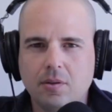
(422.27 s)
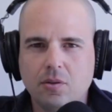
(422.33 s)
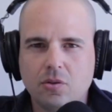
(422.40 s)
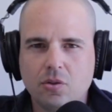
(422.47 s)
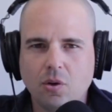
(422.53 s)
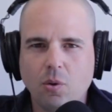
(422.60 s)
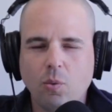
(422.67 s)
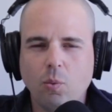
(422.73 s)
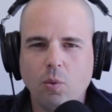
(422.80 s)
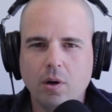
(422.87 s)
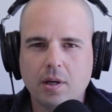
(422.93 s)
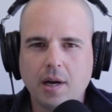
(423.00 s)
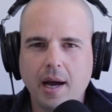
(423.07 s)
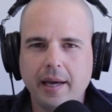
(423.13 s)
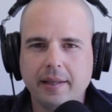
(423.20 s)
So,
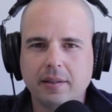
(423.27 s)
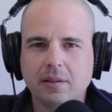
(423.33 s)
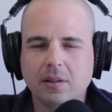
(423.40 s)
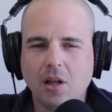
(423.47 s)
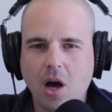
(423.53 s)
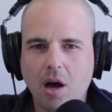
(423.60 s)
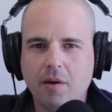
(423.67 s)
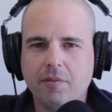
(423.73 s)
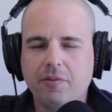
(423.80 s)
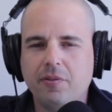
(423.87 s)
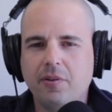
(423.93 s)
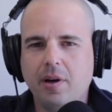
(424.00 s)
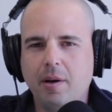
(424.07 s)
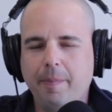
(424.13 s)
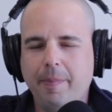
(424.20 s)
what I love
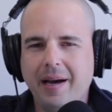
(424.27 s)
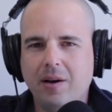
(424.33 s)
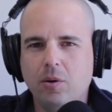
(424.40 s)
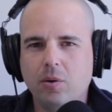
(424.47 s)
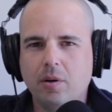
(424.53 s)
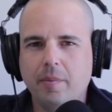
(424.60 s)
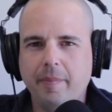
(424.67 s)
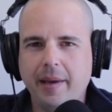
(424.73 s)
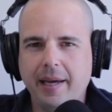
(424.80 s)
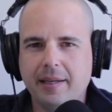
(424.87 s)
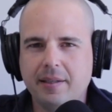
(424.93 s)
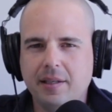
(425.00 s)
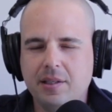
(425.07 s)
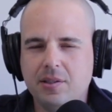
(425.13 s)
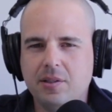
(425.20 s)
about
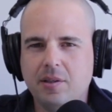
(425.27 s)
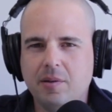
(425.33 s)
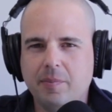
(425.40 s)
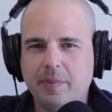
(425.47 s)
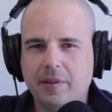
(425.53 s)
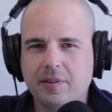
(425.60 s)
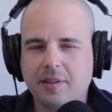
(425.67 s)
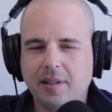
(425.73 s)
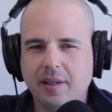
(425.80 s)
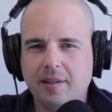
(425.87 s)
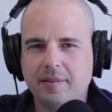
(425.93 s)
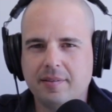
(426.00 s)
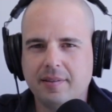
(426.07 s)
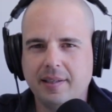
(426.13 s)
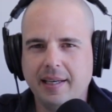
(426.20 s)
magnesium
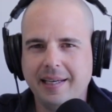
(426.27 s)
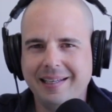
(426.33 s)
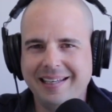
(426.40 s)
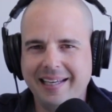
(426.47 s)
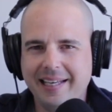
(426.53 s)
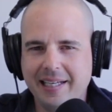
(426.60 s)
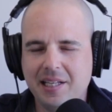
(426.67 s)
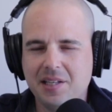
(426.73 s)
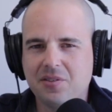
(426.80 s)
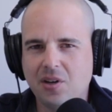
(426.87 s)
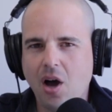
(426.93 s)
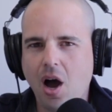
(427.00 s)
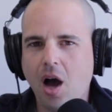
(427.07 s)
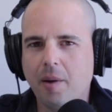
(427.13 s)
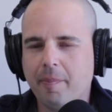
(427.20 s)
bisglycinate in its
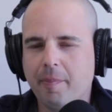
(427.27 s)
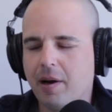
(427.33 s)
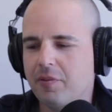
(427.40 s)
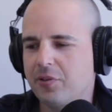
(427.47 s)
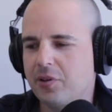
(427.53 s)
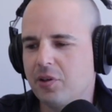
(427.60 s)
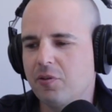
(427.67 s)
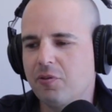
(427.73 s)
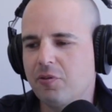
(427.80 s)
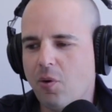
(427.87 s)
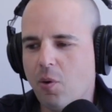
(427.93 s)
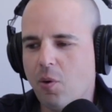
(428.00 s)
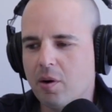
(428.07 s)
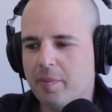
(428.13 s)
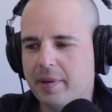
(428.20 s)
non buffered
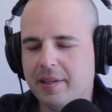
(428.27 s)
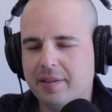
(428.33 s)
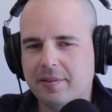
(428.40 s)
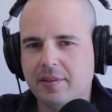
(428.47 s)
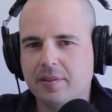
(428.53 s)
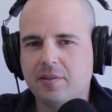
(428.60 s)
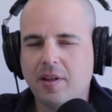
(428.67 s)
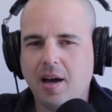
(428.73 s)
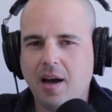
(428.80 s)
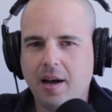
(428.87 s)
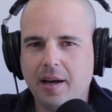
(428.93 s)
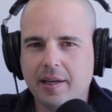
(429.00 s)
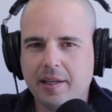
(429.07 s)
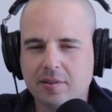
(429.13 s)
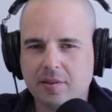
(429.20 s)
form is it's the
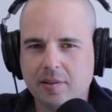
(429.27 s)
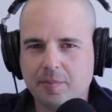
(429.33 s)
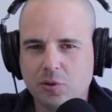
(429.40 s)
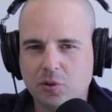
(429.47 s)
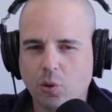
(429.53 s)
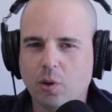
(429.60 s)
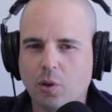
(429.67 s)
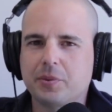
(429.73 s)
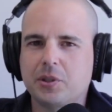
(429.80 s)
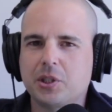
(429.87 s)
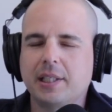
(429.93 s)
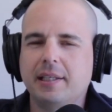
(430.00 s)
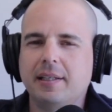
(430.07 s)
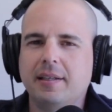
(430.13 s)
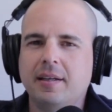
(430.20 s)
highest
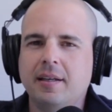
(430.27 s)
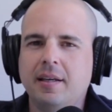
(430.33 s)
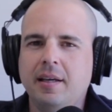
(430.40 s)
absorption.